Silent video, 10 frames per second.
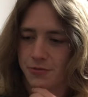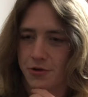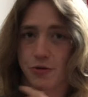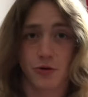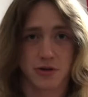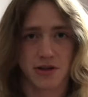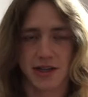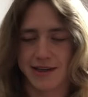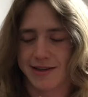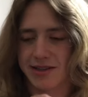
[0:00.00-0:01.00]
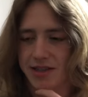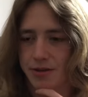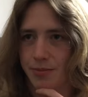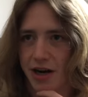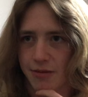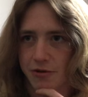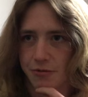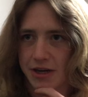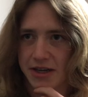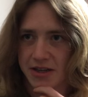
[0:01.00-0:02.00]
recording these and the Bible
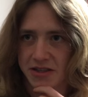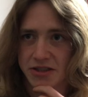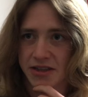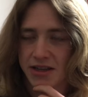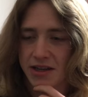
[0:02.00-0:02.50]
readings.